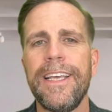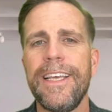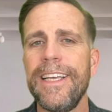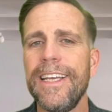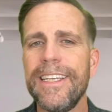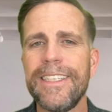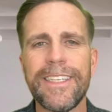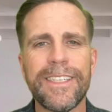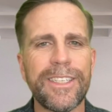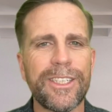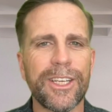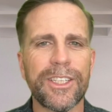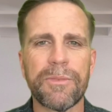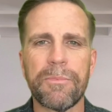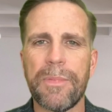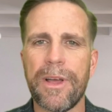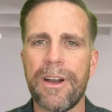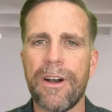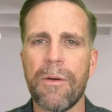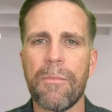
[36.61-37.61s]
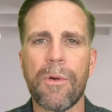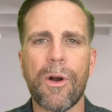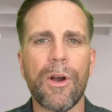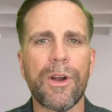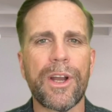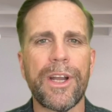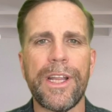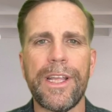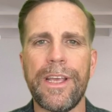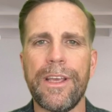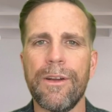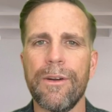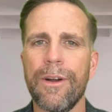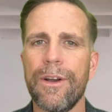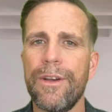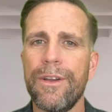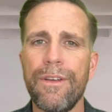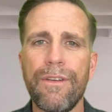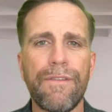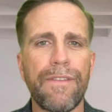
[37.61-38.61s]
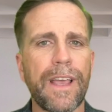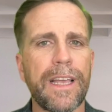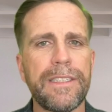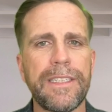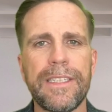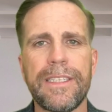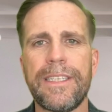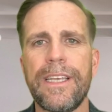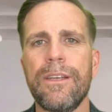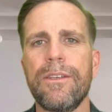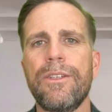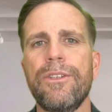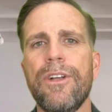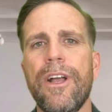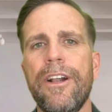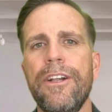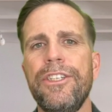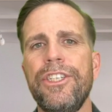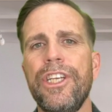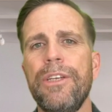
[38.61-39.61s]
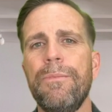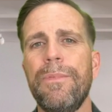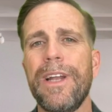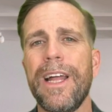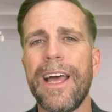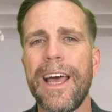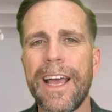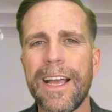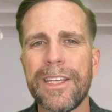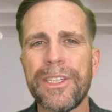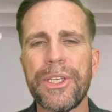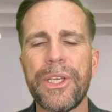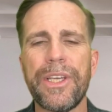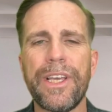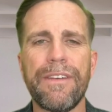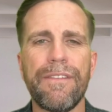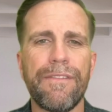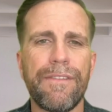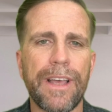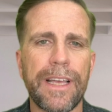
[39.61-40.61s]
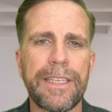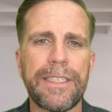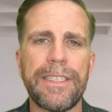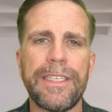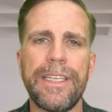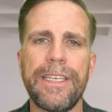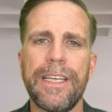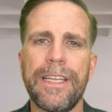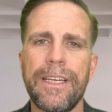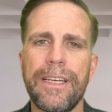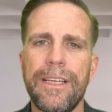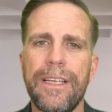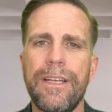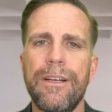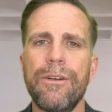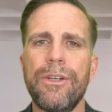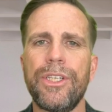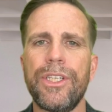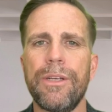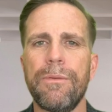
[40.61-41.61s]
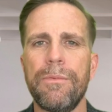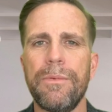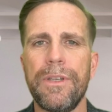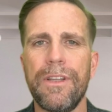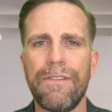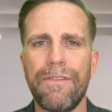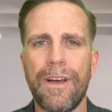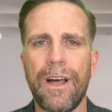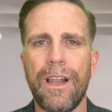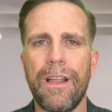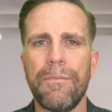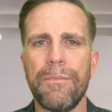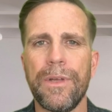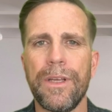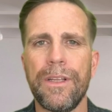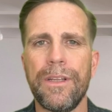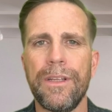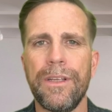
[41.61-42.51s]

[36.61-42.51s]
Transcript: isn't just better marketing or a new fancy sales strategy, but actually investing in leadership development?